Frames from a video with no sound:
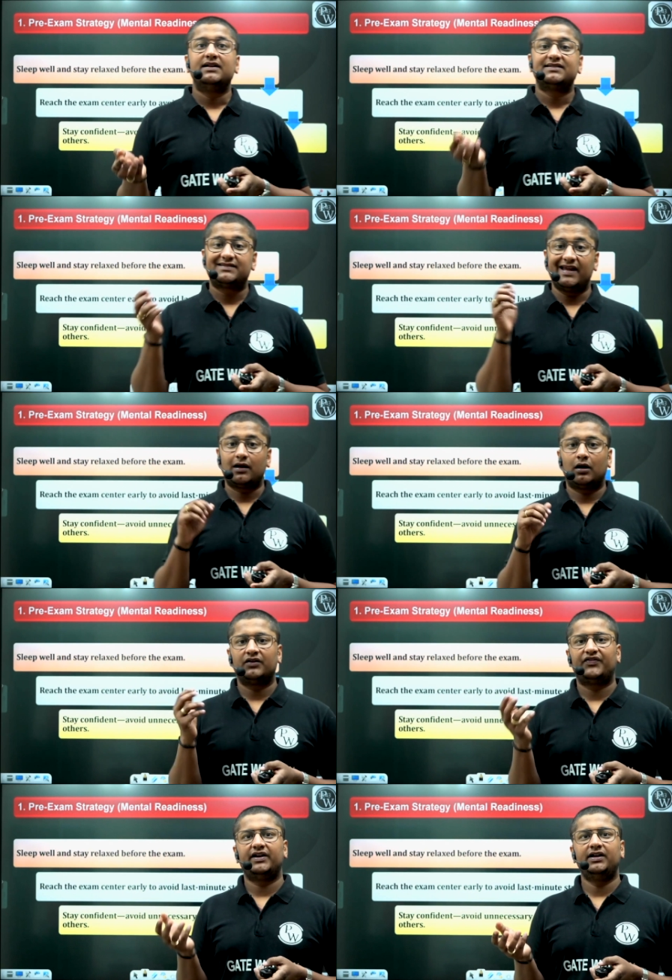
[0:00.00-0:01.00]
stay
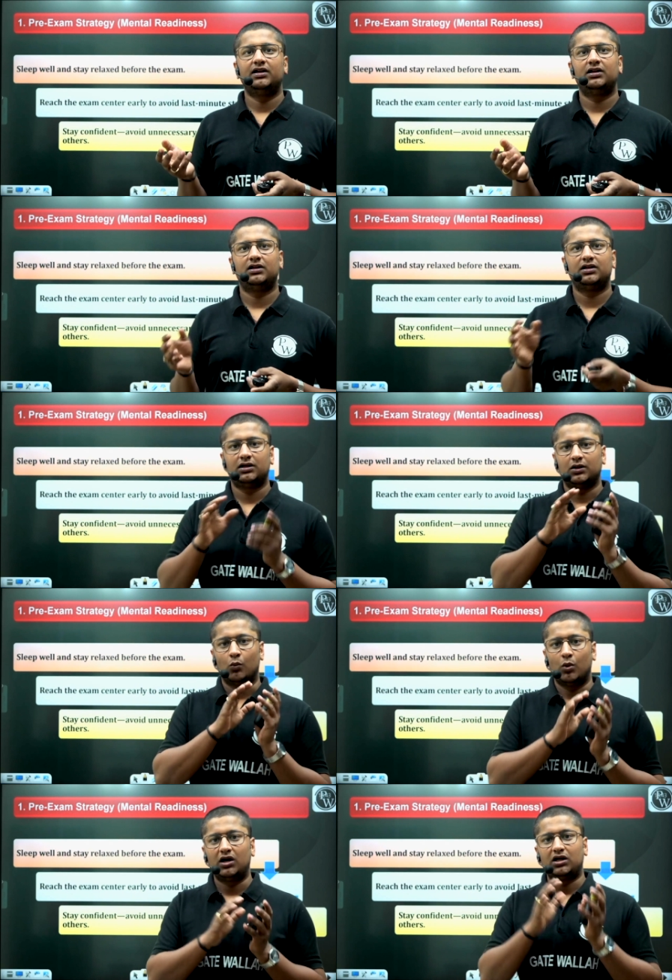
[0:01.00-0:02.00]
confident
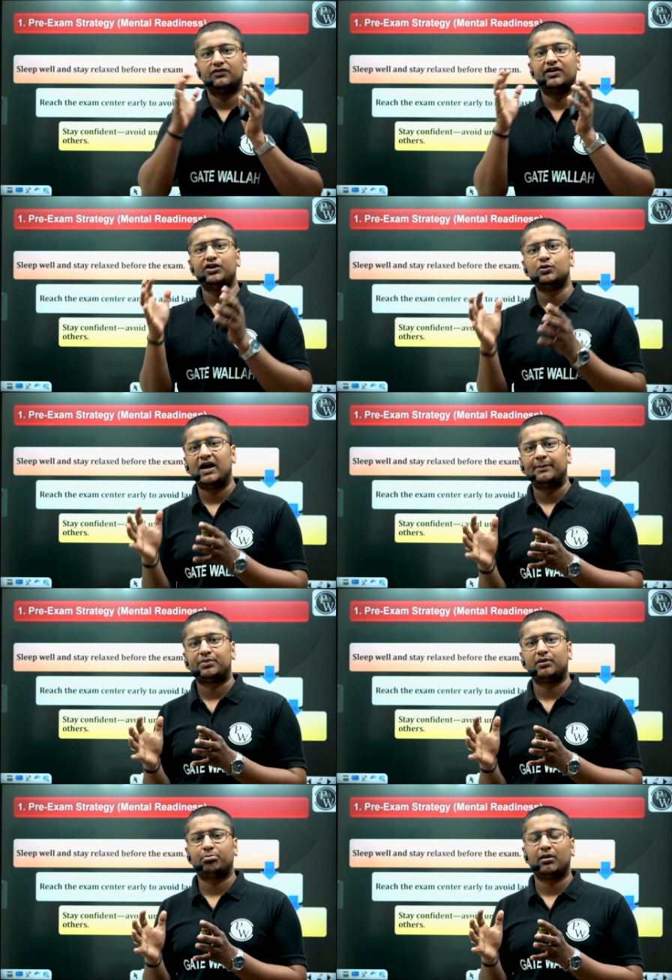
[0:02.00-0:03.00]
whatever you have
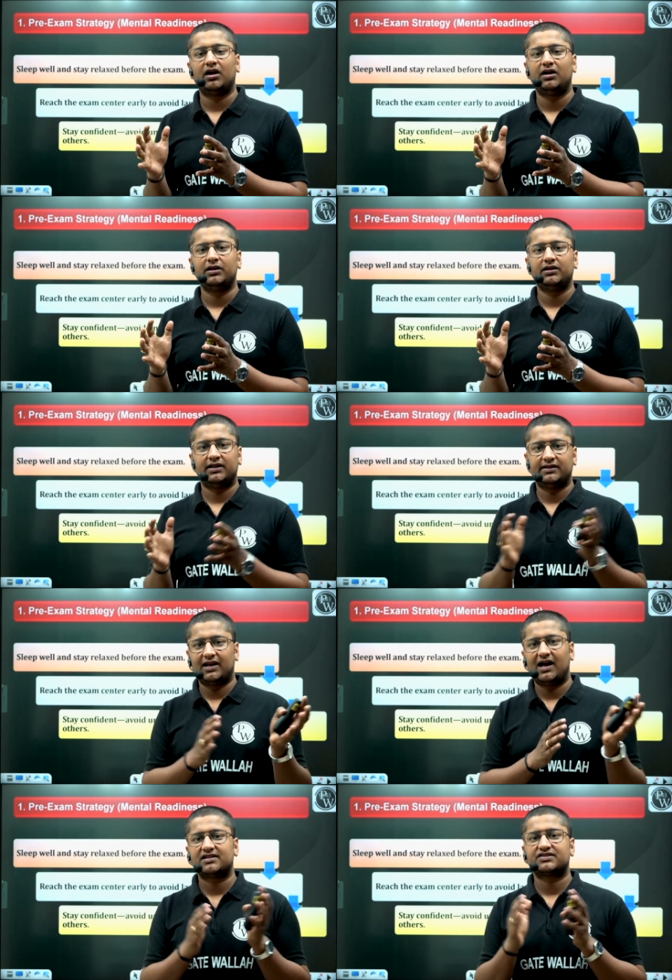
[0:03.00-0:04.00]
prepared in the
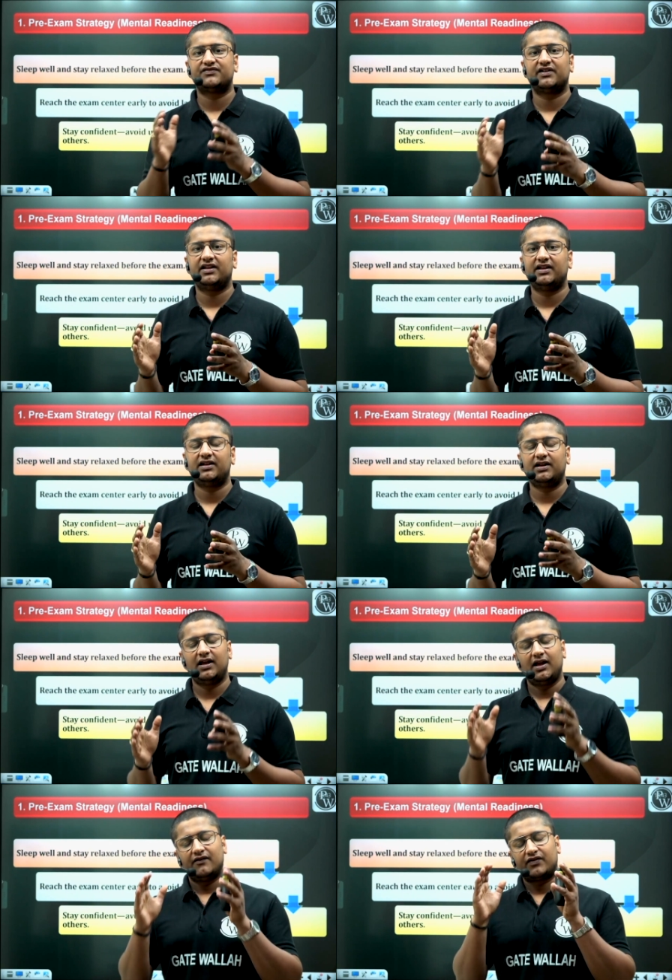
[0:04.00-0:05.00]
last one year
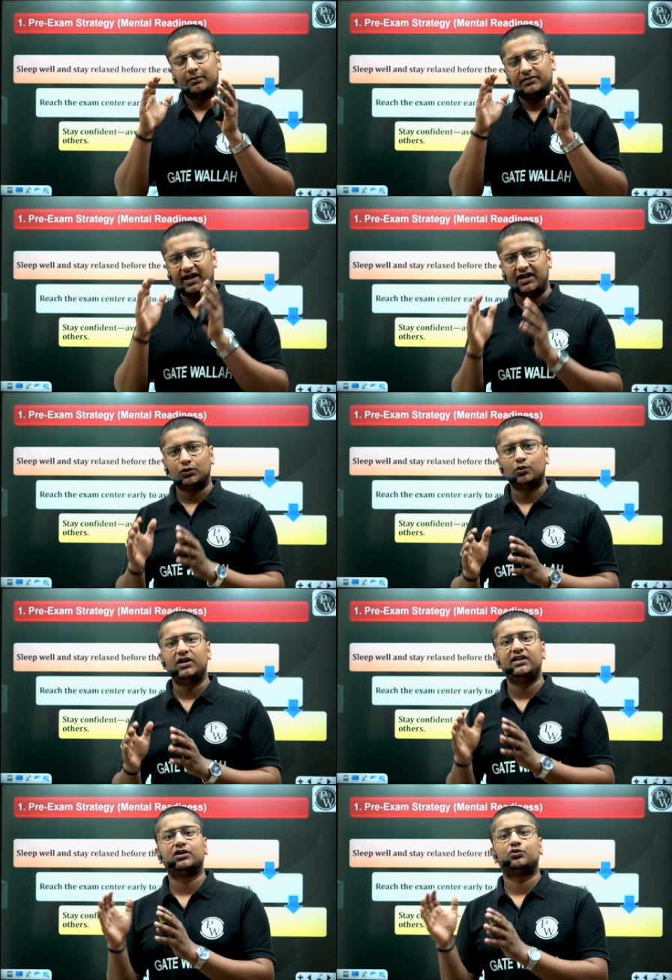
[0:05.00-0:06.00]
from that only
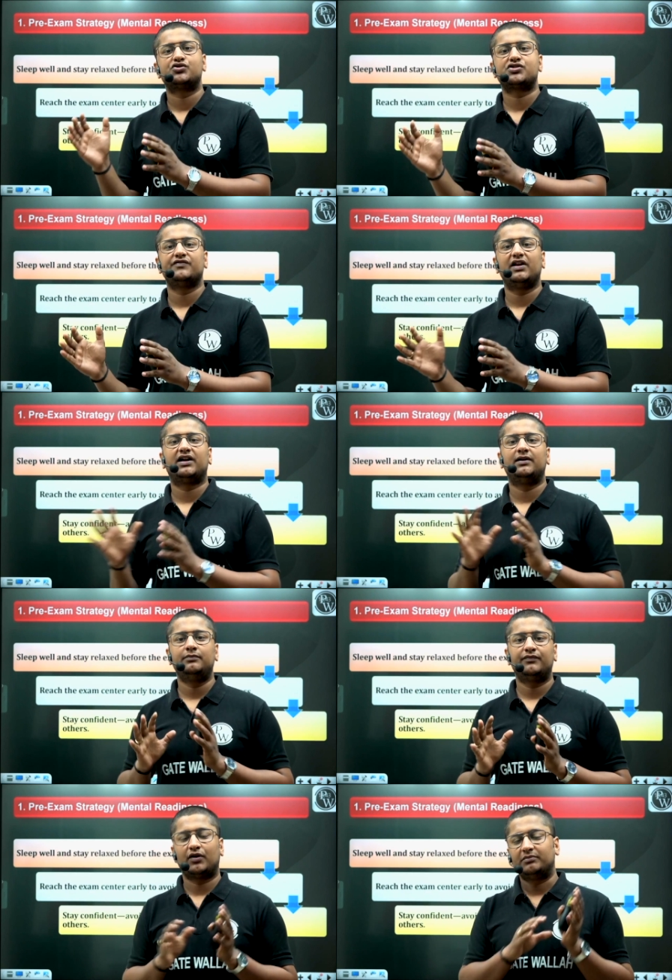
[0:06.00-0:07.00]
the question will come
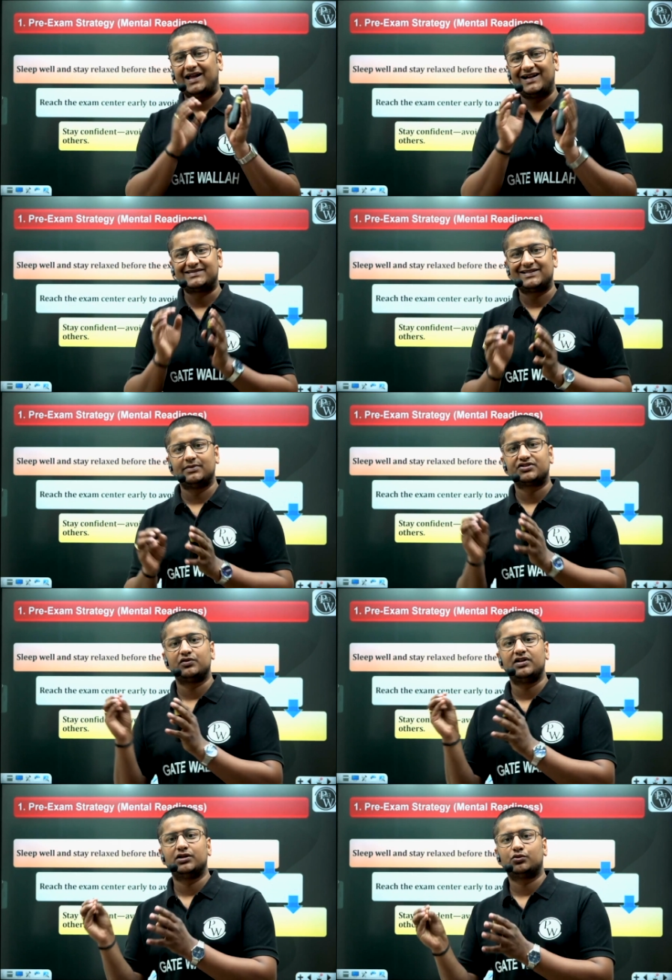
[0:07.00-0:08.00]
from that syllabus only
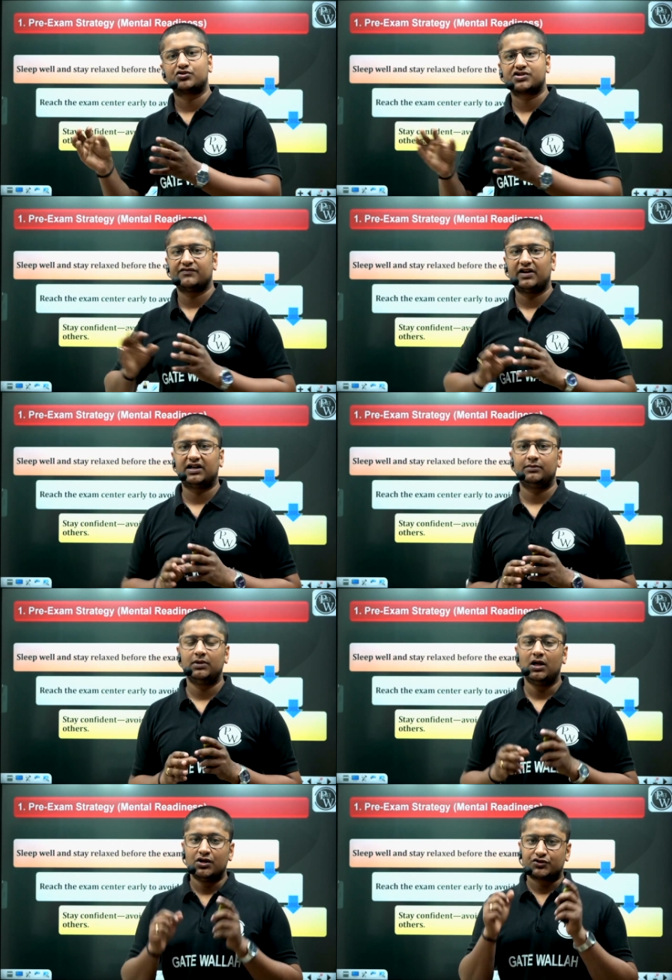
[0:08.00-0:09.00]
the question will come
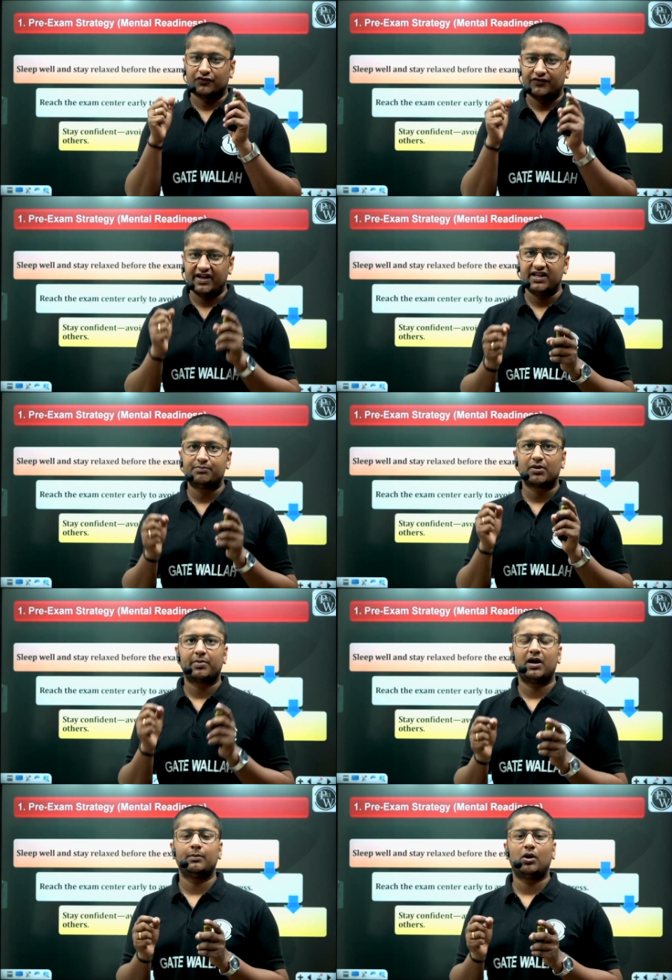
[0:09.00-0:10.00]
so very prepared
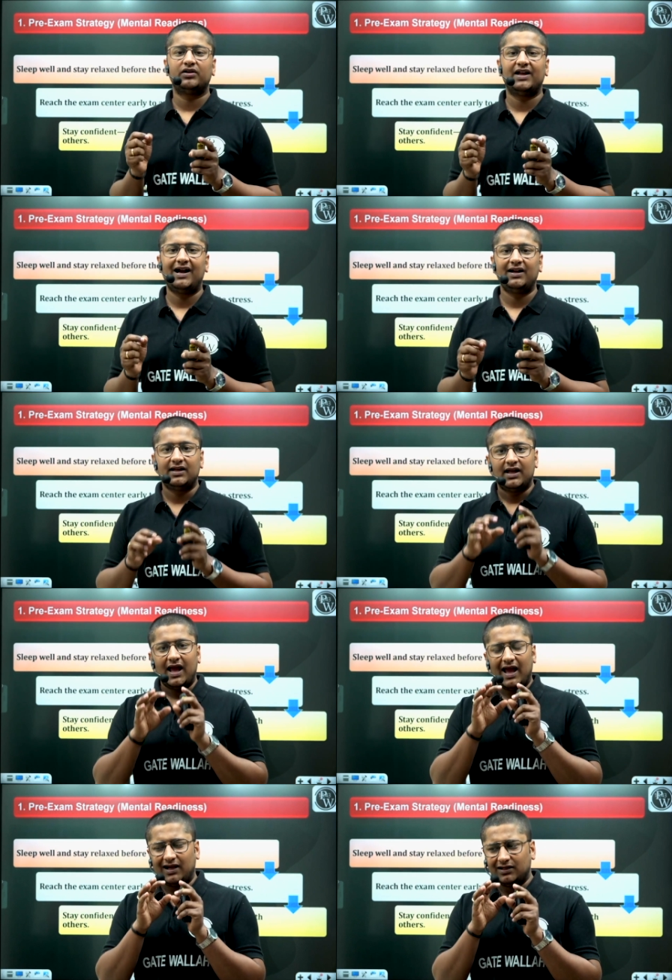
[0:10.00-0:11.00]
about that
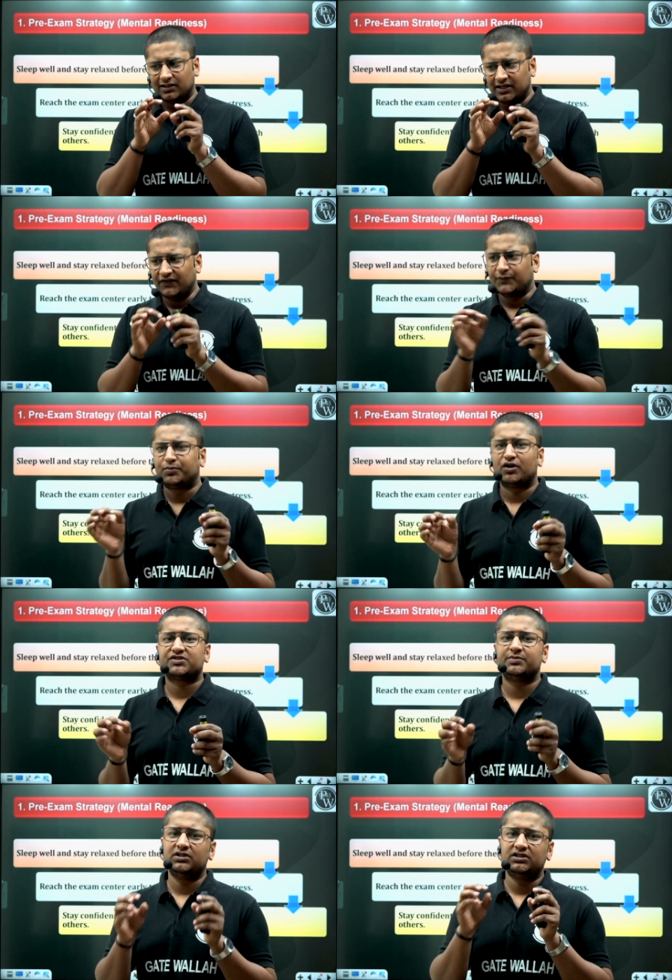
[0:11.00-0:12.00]
and if
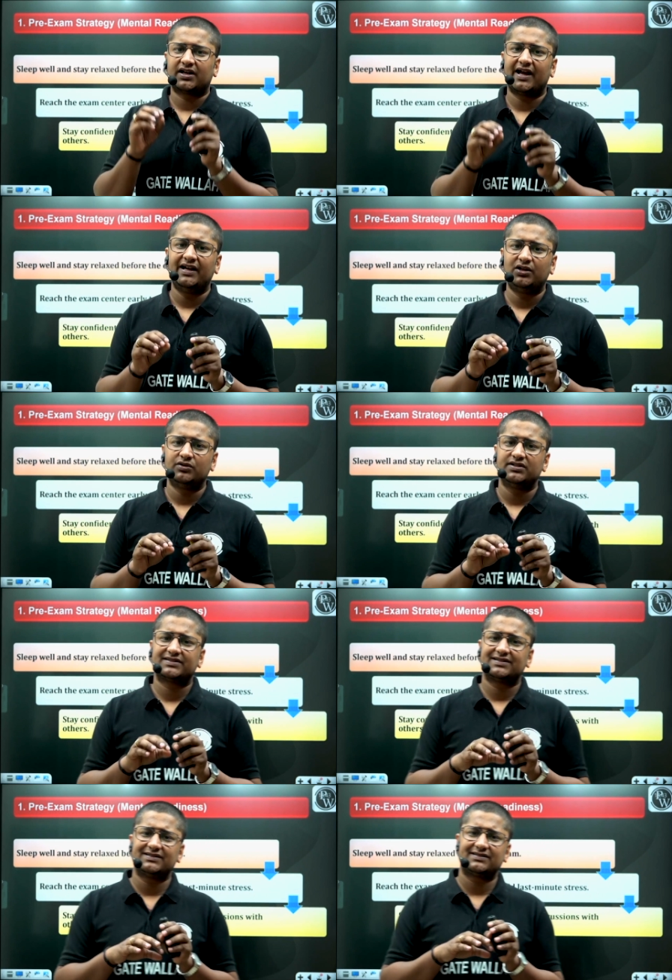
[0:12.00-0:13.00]
possible try to
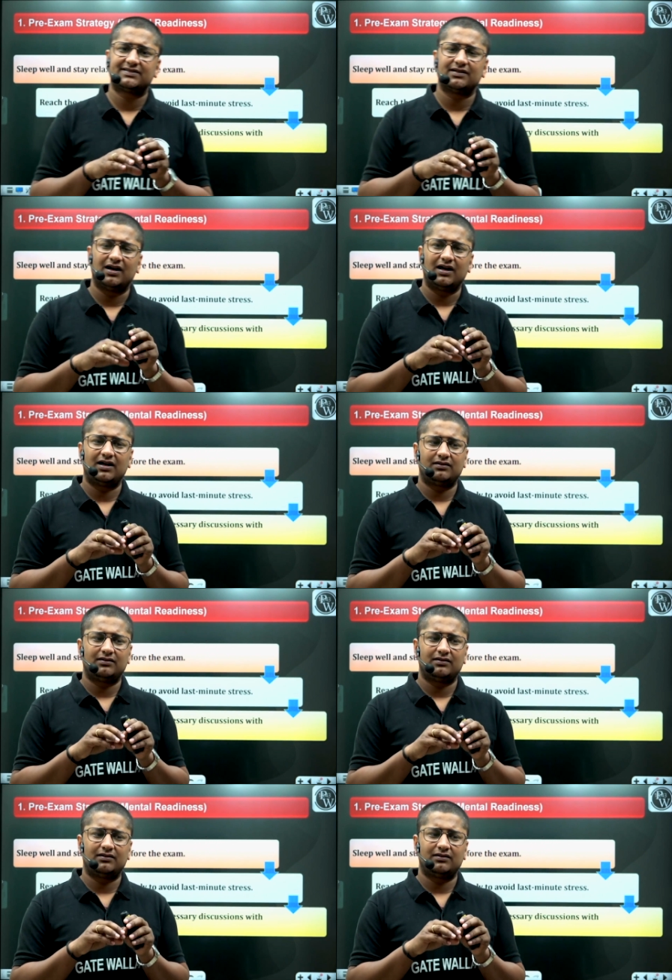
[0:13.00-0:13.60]
discuss uh,